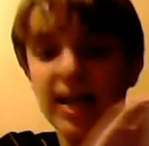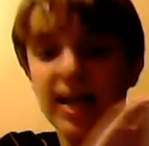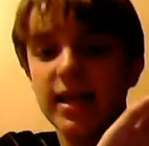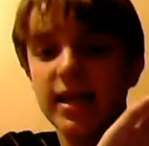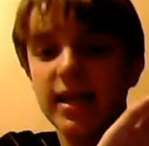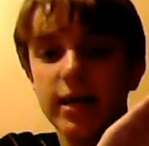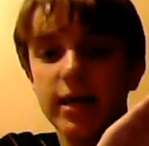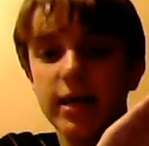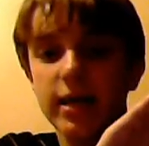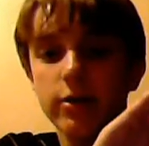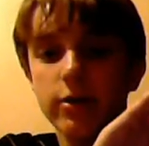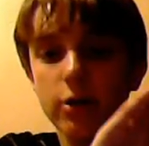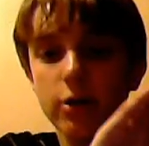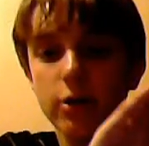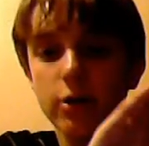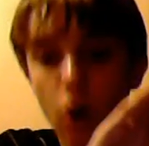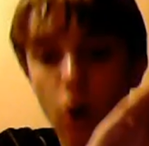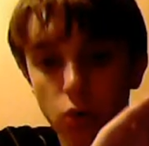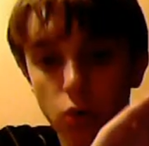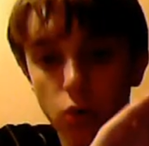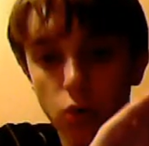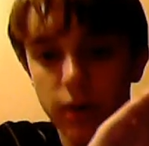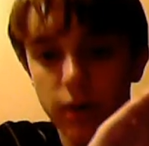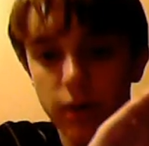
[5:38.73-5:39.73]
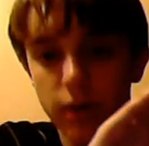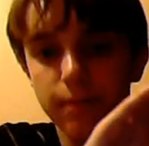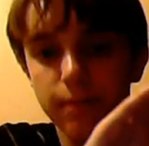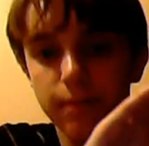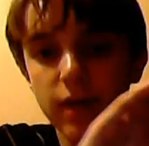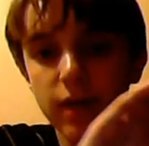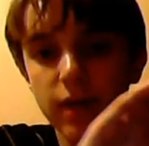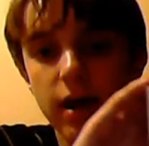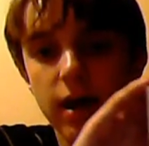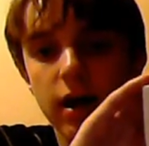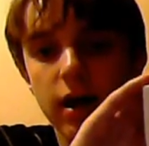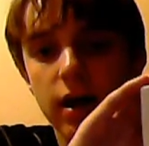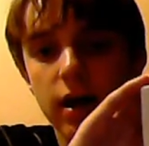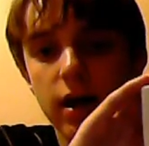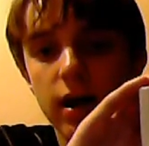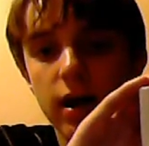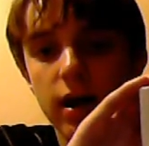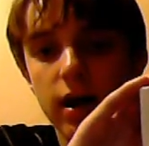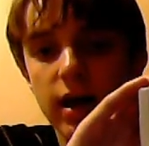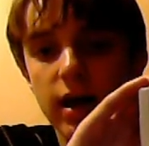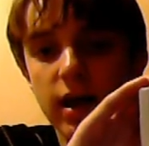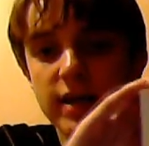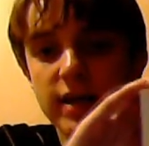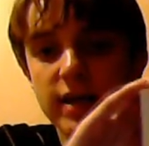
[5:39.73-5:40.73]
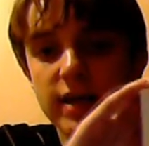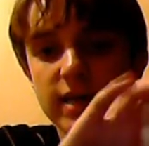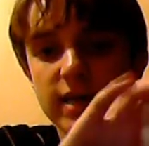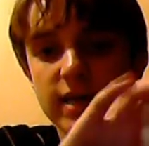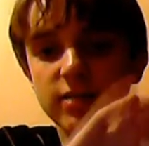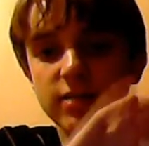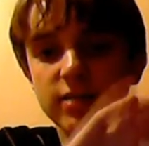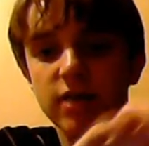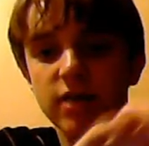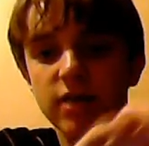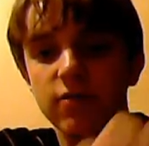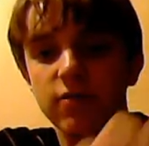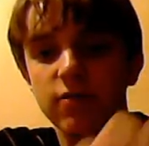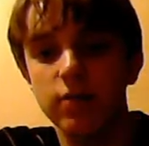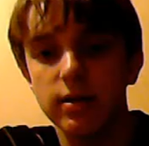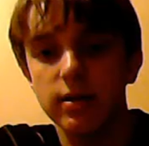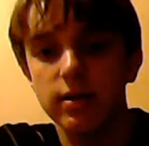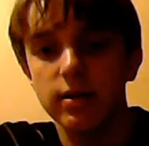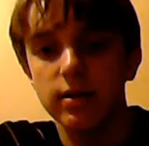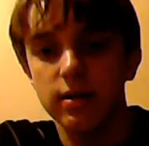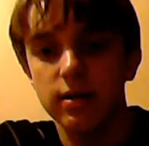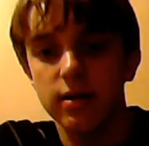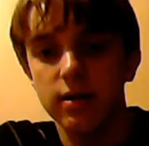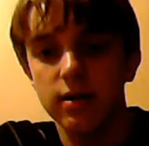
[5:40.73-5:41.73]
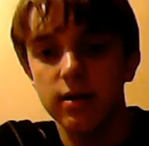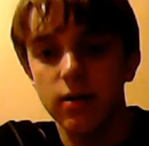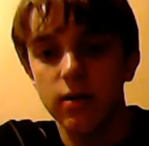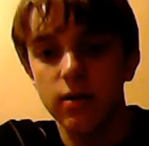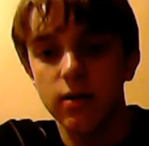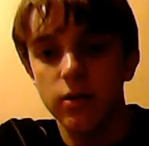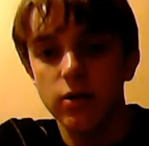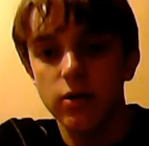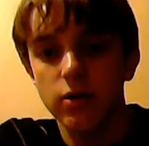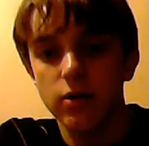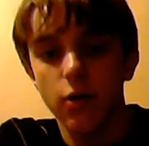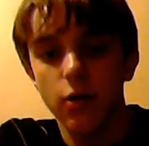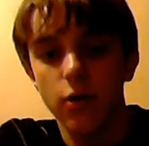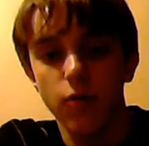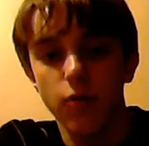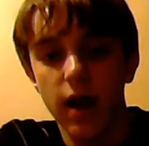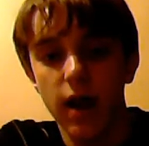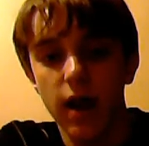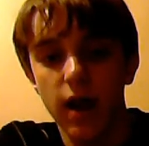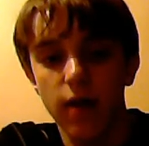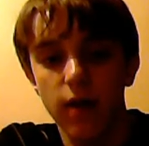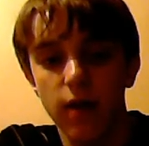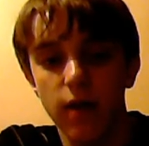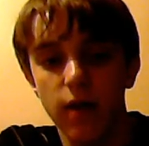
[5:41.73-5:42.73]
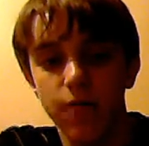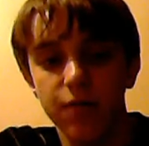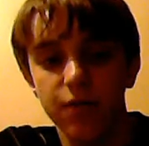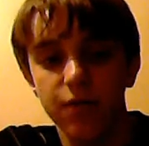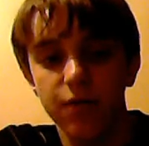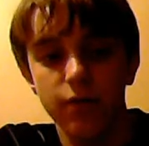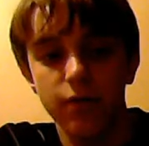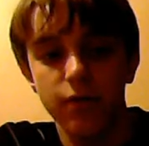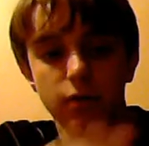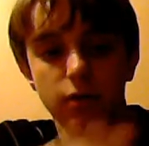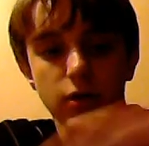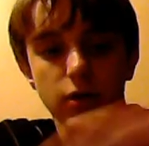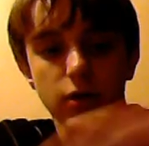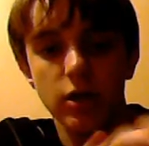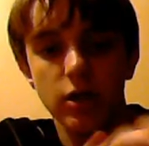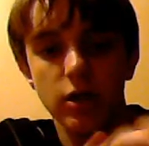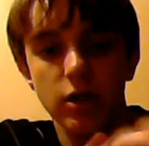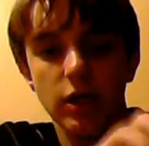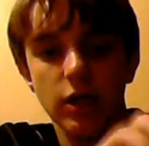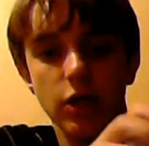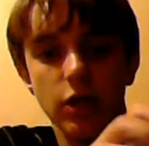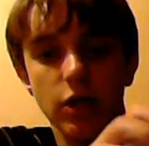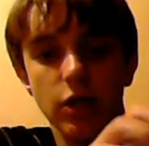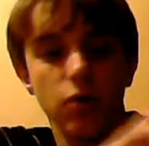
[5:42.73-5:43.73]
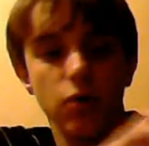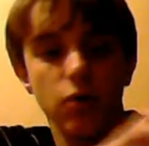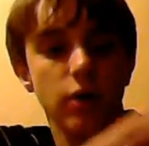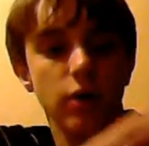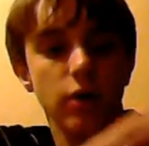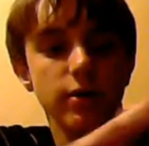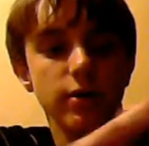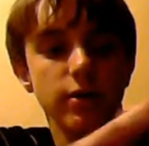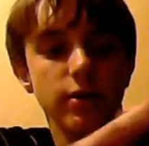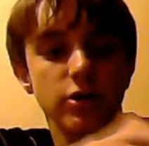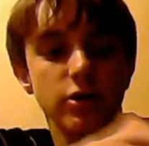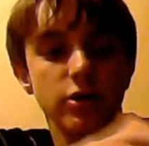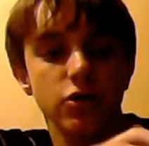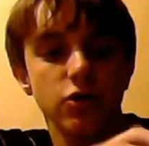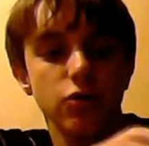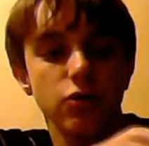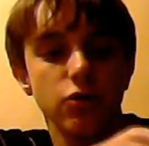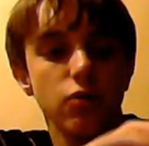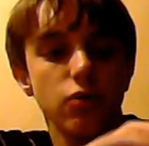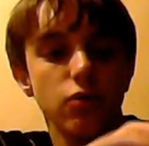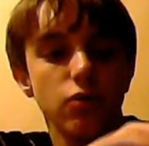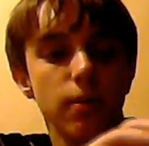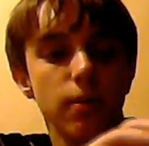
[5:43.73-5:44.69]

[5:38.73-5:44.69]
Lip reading: how you're going to hold it. Except instead of doing the thumb where you go round, you're going to